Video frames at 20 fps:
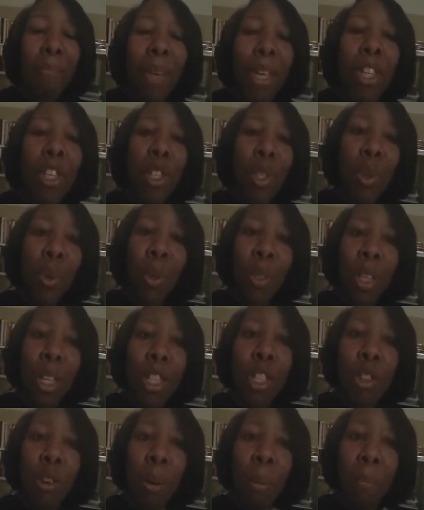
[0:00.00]
make sure
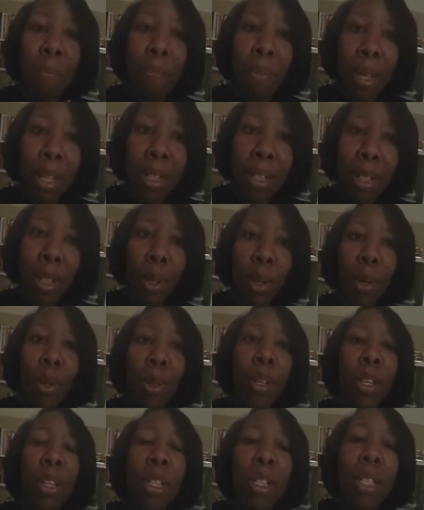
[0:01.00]
that your
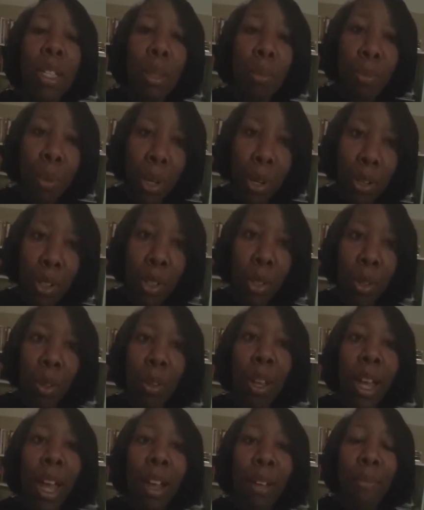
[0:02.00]
mental,
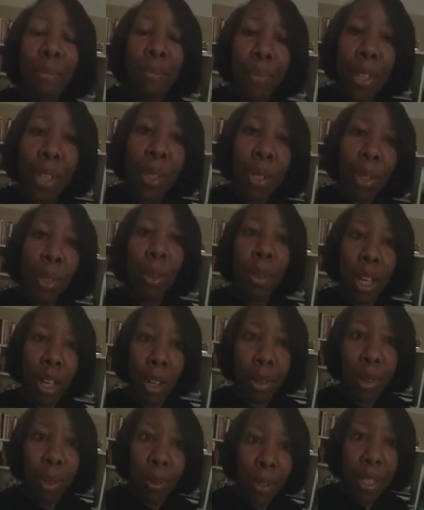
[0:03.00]
spiritual, and physical
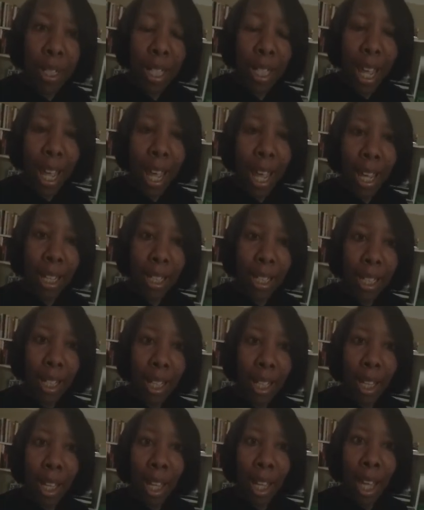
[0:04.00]
health are intact.
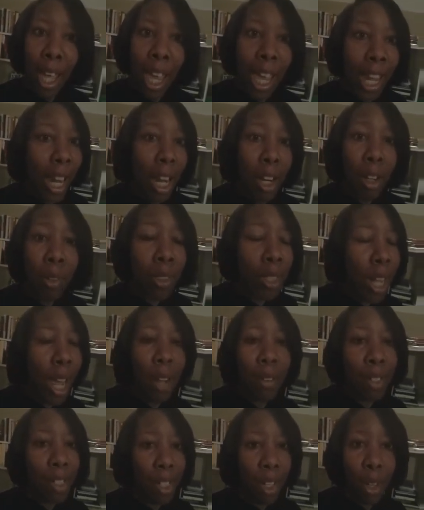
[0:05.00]
And I don't
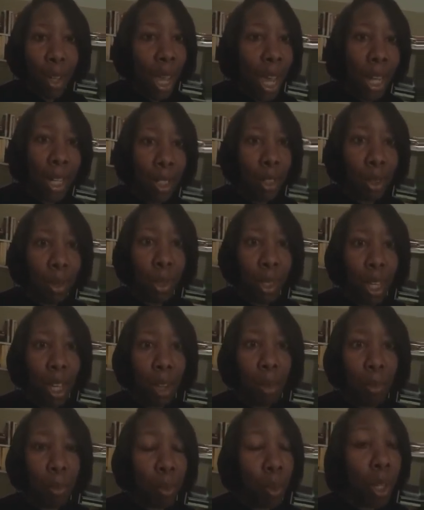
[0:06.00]
have to tell you how to do
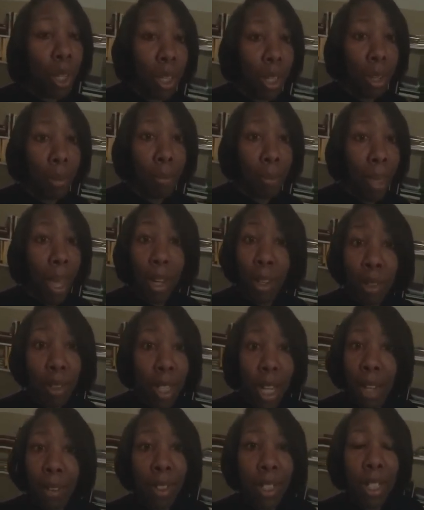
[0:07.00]
that, really. I
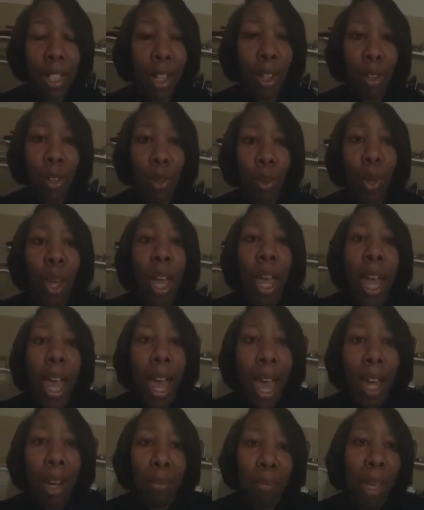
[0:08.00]
don't have to tell you
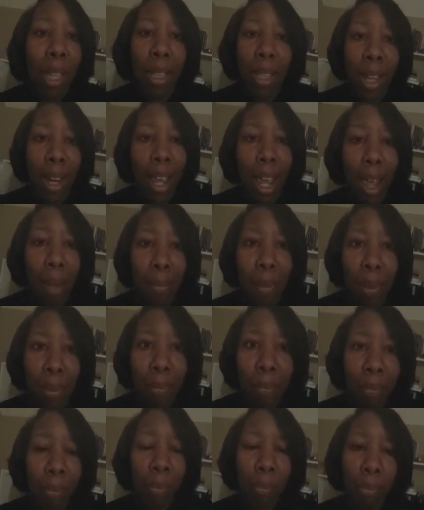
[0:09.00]
how to make that happen.